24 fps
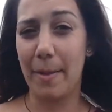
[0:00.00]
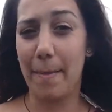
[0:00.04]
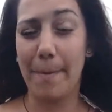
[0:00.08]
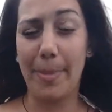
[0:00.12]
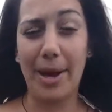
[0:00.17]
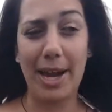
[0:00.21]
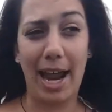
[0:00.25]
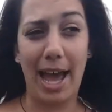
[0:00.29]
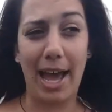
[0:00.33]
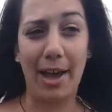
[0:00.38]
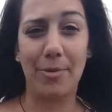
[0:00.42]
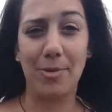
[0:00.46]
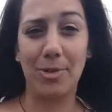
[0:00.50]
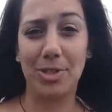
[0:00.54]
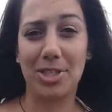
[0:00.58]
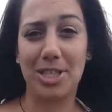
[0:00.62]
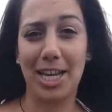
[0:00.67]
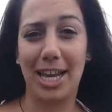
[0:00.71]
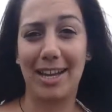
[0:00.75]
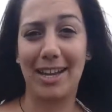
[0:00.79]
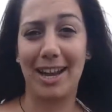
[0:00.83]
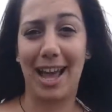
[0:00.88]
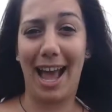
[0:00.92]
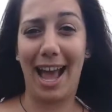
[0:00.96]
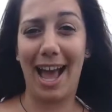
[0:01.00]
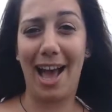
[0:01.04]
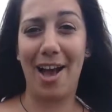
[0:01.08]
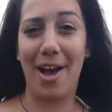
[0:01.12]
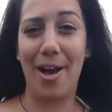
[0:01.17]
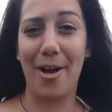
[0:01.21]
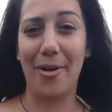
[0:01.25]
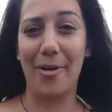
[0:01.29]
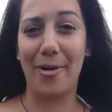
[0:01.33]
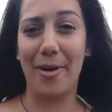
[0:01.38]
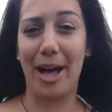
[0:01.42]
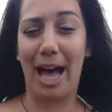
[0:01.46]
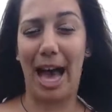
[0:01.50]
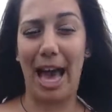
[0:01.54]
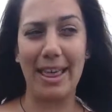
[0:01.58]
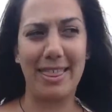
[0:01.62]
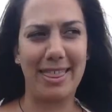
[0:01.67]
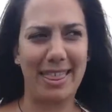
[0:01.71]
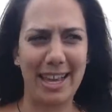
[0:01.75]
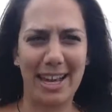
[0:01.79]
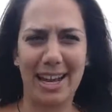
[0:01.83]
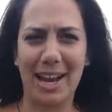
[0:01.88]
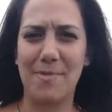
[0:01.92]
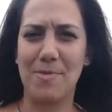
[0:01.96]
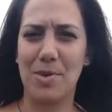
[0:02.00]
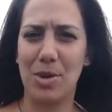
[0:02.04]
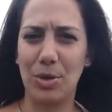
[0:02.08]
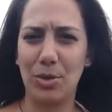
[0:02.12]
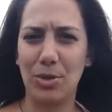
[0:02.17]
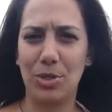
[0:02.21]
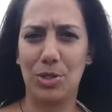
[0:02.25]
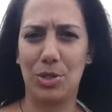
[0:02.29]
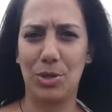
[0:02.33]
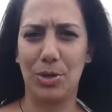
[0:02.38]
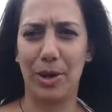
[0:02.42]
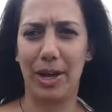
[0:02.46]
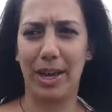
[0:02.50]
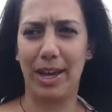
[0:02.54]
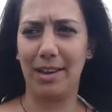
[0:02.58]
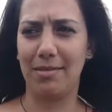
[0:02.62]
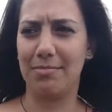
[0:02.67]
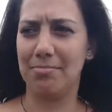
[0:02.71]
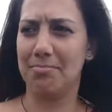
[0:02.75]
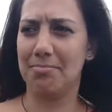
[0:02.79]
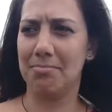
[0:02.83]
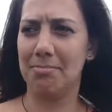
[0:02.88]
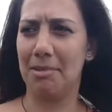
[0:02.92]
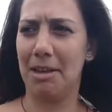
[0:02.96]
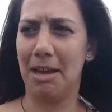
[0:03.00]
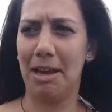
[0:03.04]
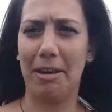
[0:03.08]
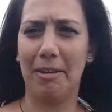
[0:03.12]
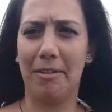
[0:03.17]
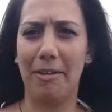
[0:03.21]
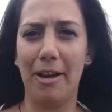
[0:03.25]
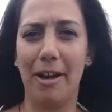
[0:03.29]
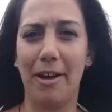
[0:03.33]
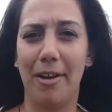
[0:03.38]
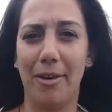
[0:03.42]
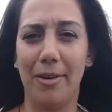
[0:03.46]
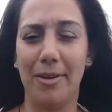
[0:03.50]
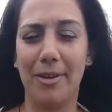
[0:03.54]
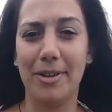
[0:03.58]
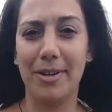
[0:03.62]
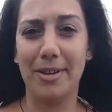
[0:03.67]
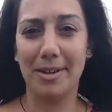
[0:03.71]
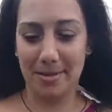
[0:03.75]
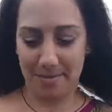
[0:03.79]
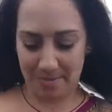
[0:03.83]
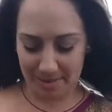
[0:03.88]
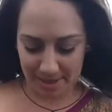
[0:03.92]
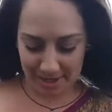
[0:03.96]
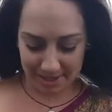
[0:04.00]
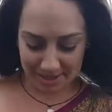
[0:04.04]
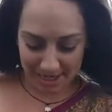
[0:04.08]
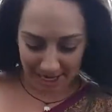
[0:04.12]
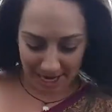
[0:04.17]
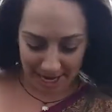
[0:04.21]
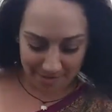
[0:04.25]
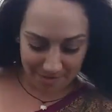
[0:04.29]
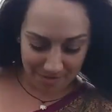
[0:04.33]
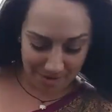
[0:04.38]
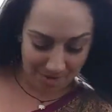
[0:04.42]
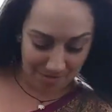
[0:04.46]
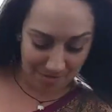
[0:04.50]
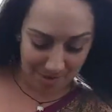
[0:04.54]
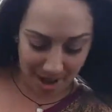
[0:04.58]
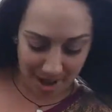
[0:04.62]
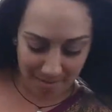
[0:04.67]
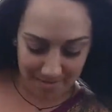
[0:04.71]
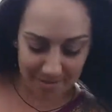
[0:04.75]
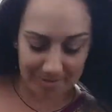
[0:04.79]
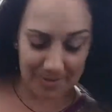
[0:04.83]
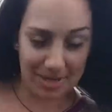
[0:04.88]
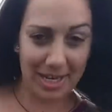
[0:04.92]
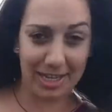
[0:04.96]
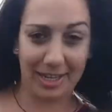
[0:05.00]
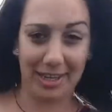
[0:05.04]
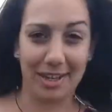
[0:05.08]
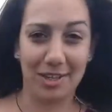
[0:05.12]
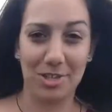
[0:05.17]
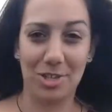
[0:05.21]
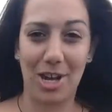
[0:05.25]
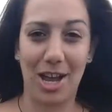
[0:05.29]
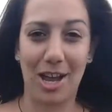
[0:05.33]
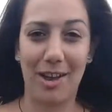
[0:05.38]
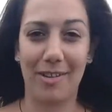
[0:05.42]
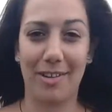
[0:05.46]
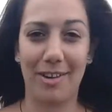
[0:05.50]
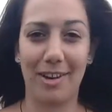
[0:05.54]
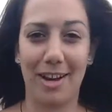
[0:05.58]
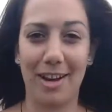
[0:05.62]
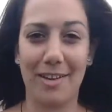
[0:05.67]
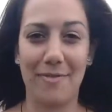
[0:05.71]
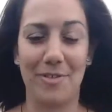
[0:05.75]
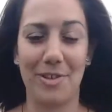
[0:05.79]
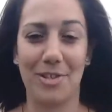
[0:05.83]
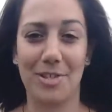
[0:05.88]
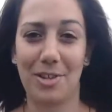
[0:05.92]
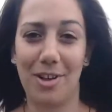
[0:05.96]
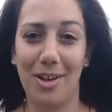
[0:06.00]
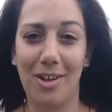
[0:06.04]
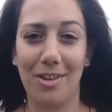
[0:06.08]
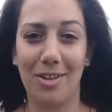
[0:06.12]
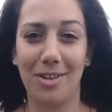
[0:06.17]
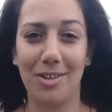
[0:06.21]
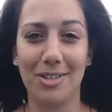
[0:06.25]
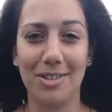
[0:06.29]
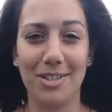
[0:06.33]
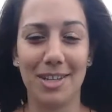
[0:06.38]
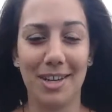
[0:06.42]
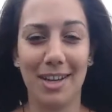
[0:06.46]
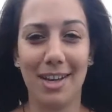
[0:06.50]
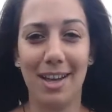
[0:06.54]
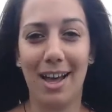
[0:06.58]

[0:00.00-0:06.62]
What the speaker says: But I will say now, I think I'm used to it. I don't know, because I have no problem taking a shower if it's cold.